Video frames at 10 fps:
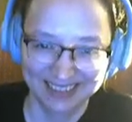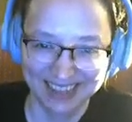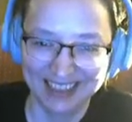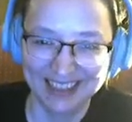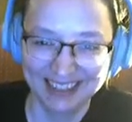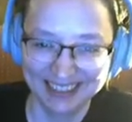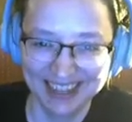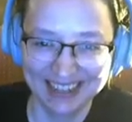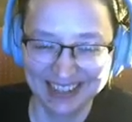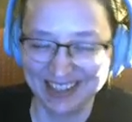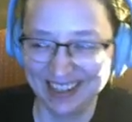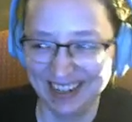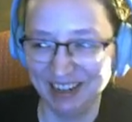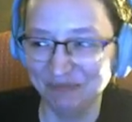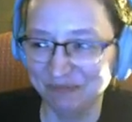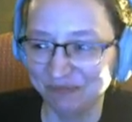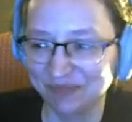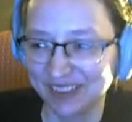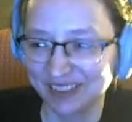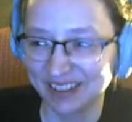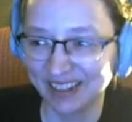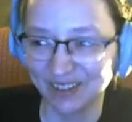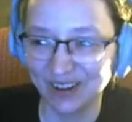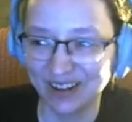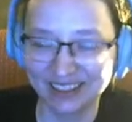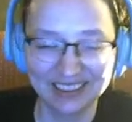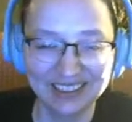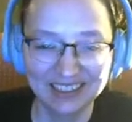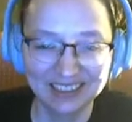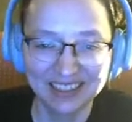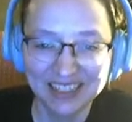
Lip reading: I think that's the game, ironically,